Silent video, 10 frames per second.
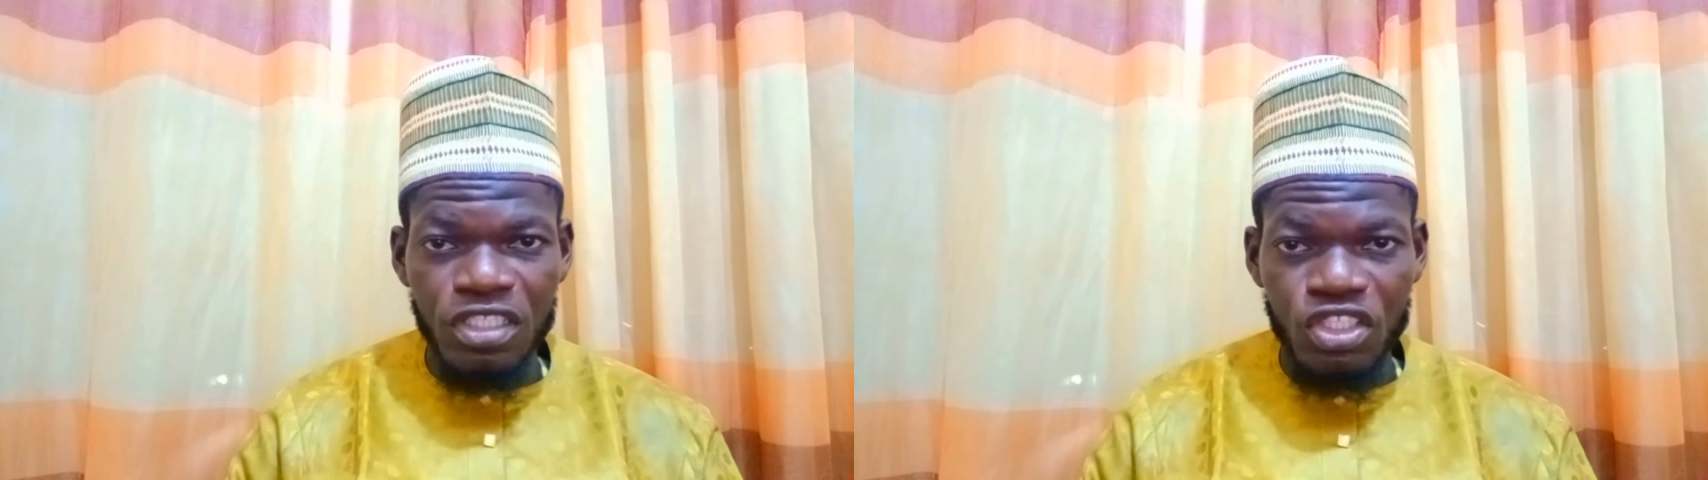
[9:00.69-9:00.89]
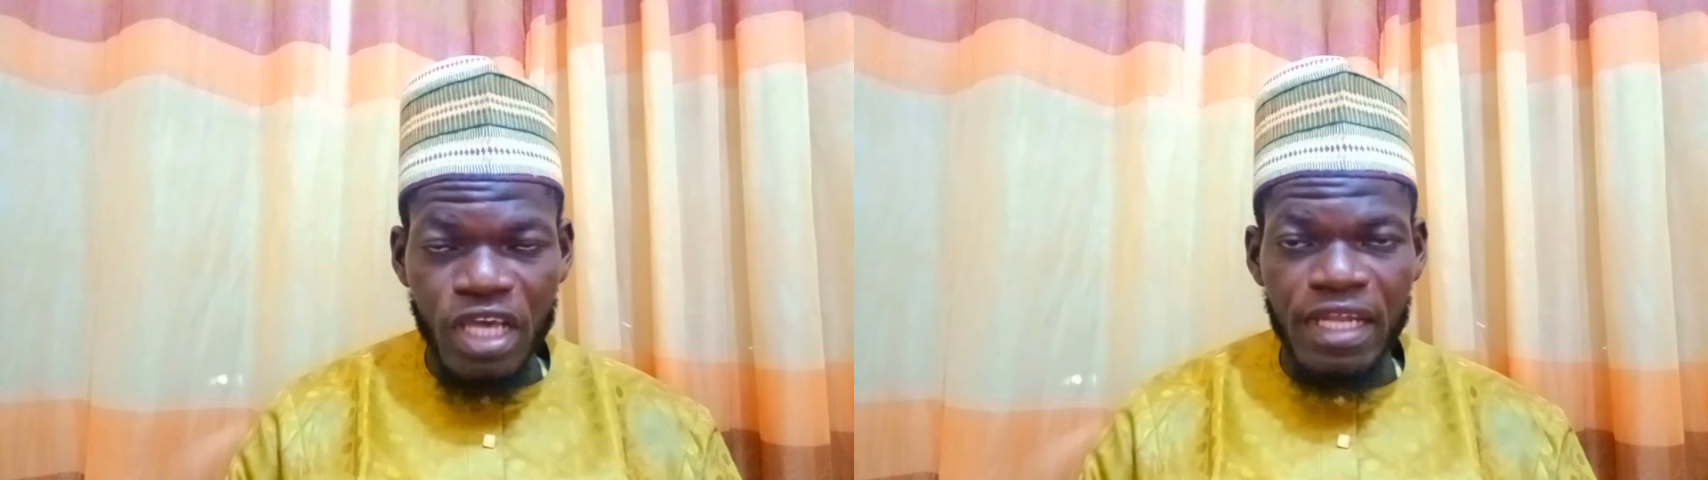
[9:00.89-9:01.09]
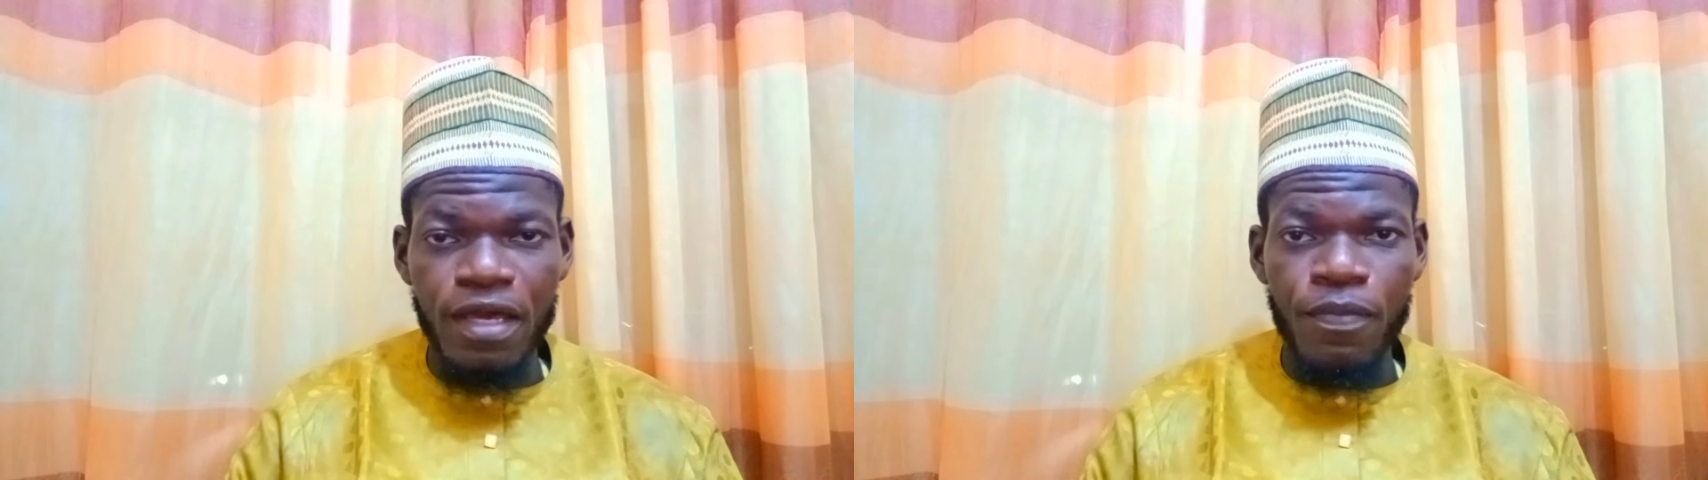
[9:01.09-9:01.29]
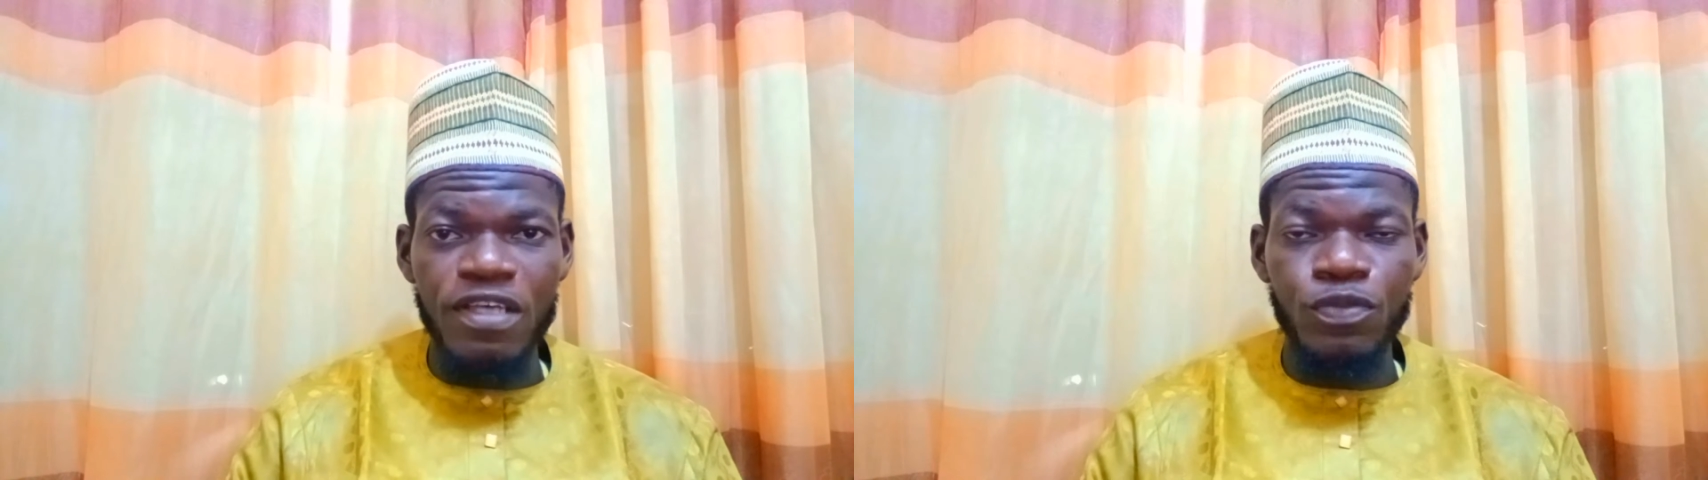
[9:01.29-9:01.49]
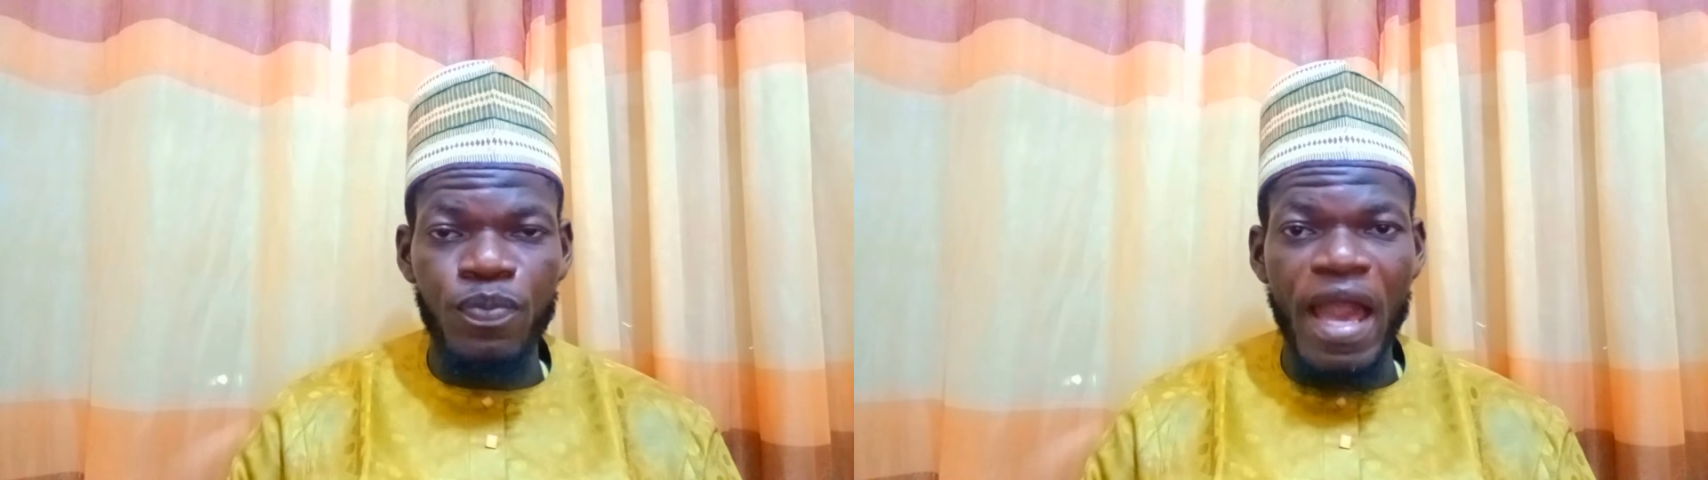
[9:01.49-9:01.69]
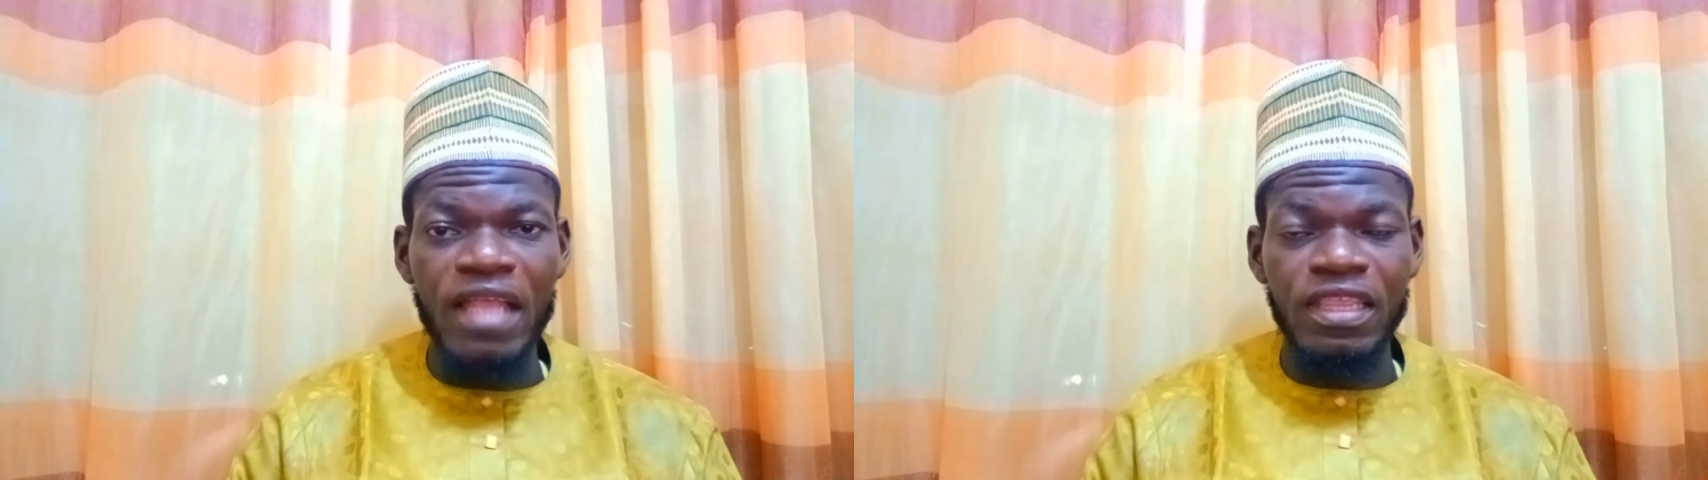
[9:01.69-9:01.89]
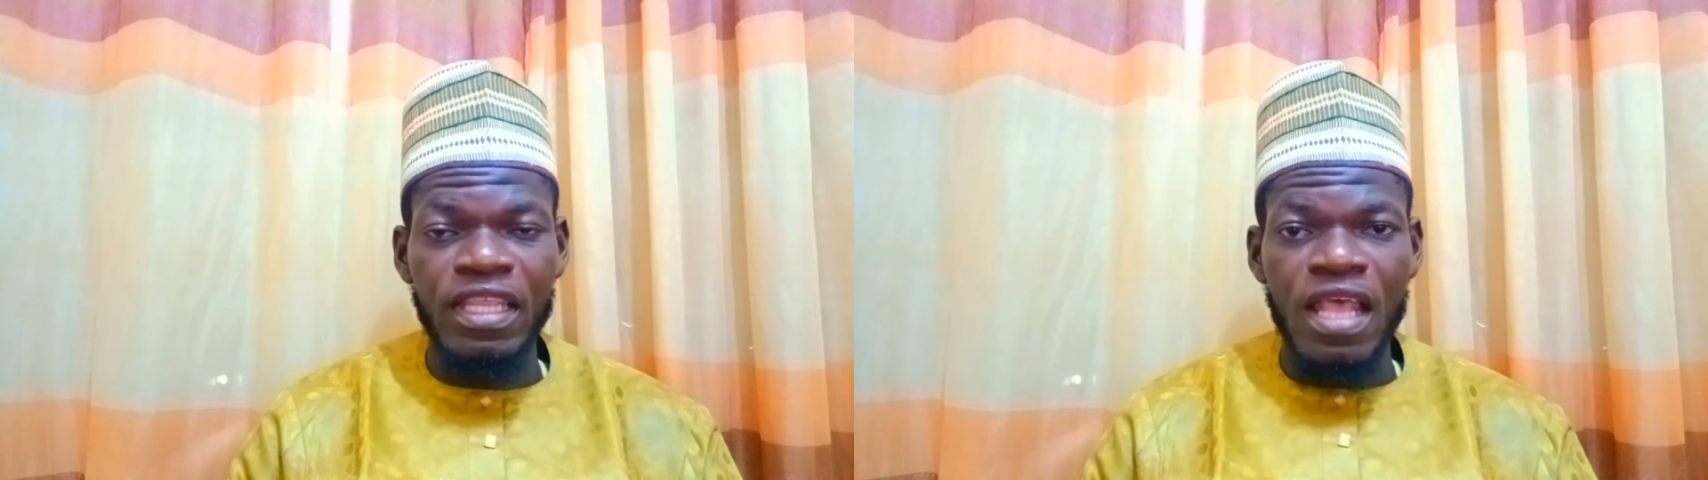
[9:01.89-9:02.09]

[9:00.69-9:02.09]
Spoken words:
Janabah's bath.